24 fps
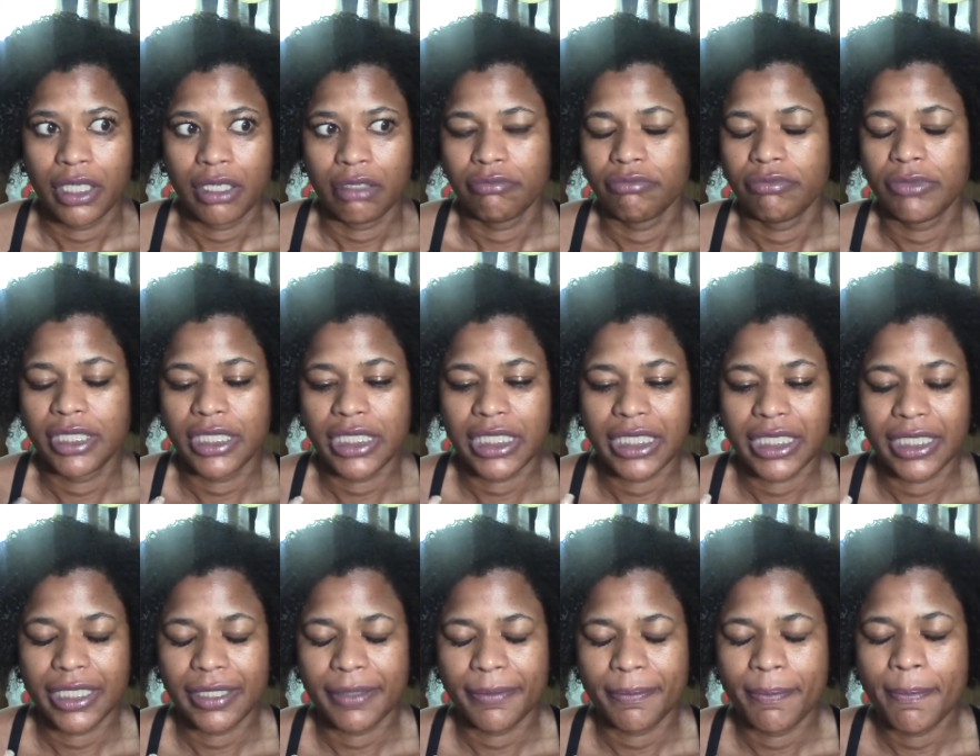
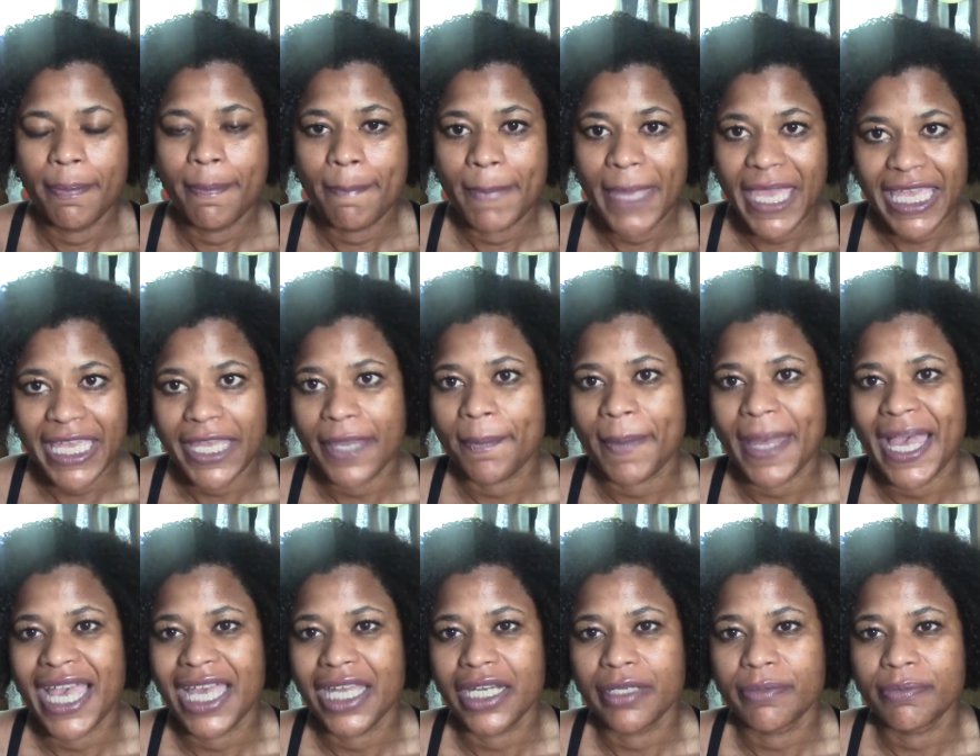the makeup
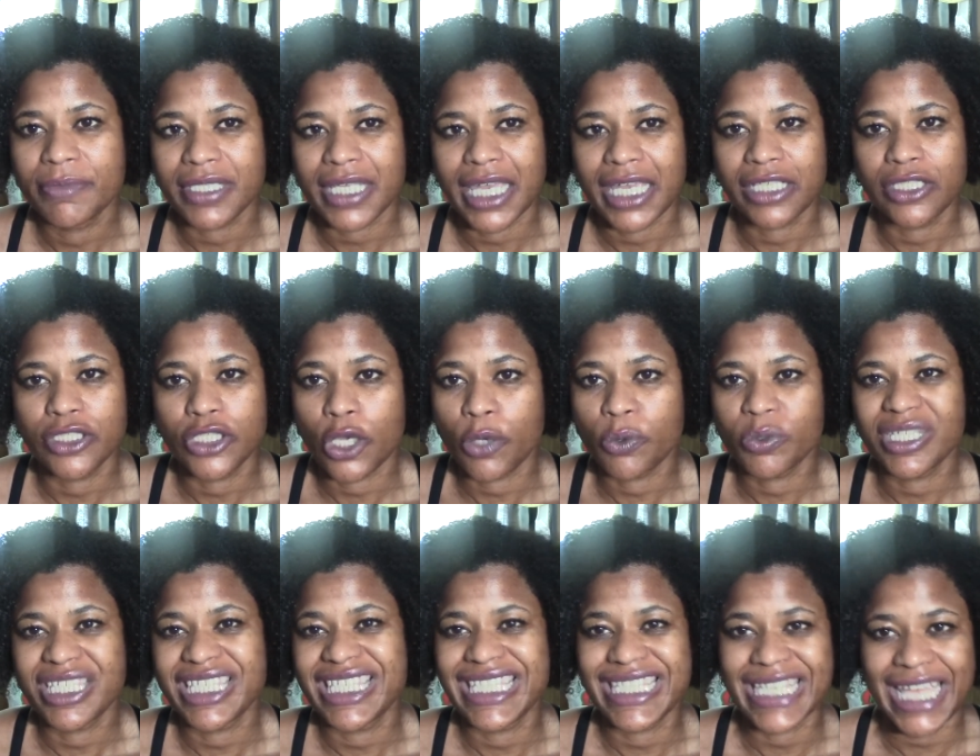items, like, don't
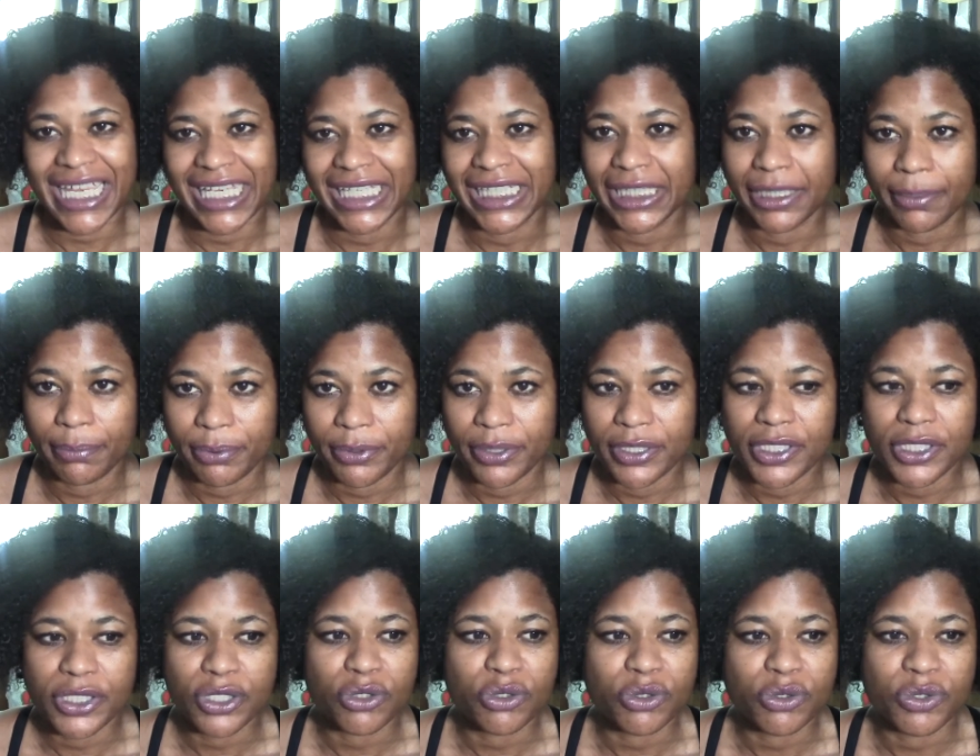stain the
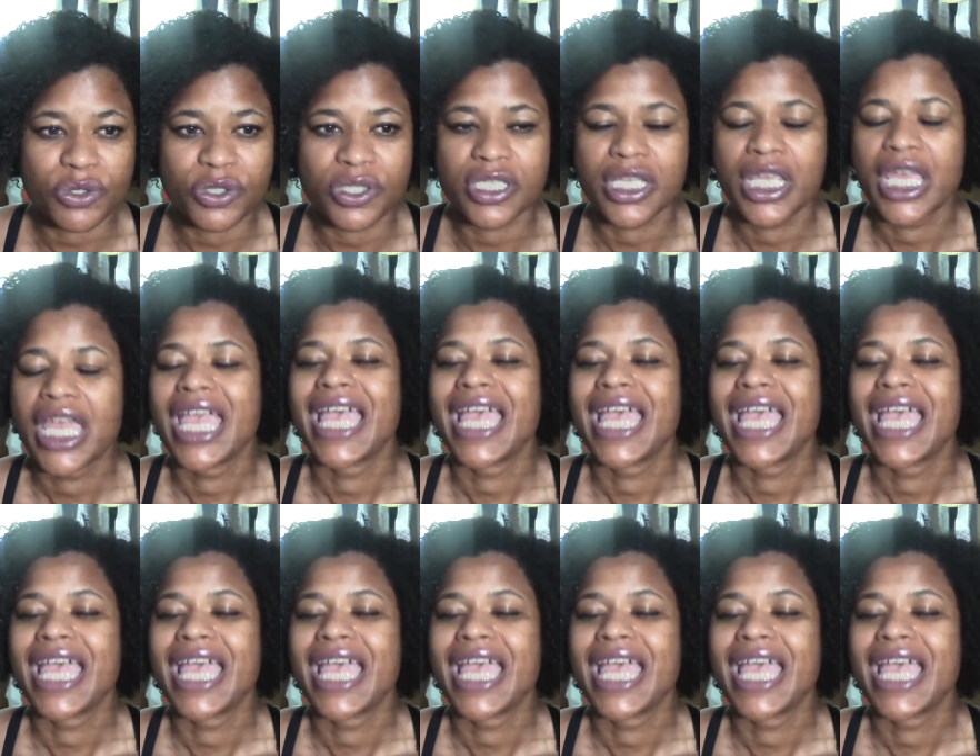bristles.